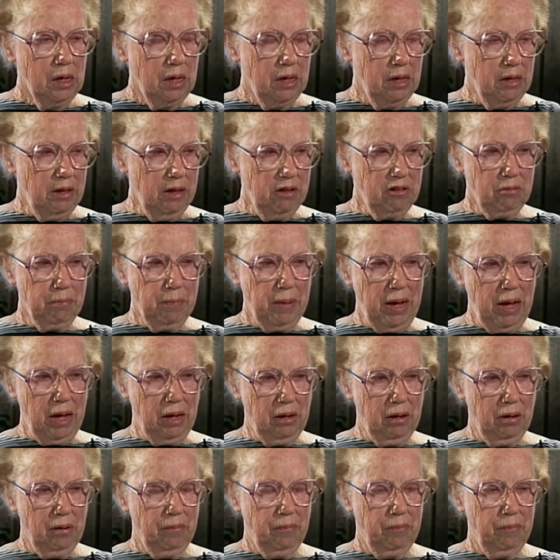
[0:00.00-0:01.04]
And this
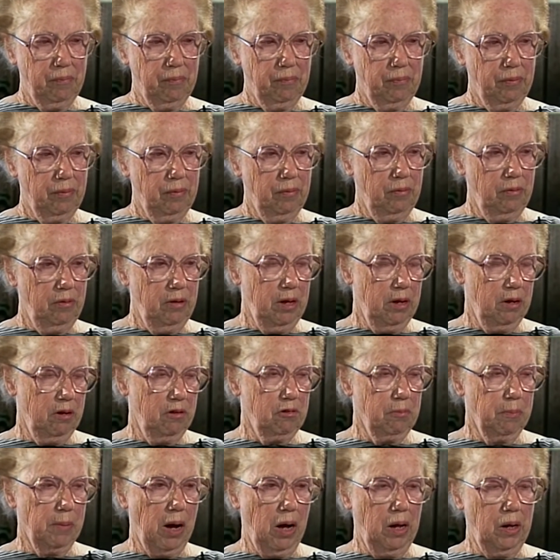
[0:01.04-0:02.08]
man did
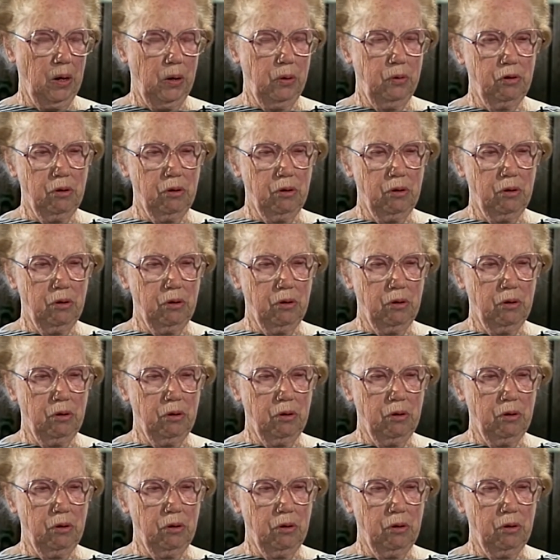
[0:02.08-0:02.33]
small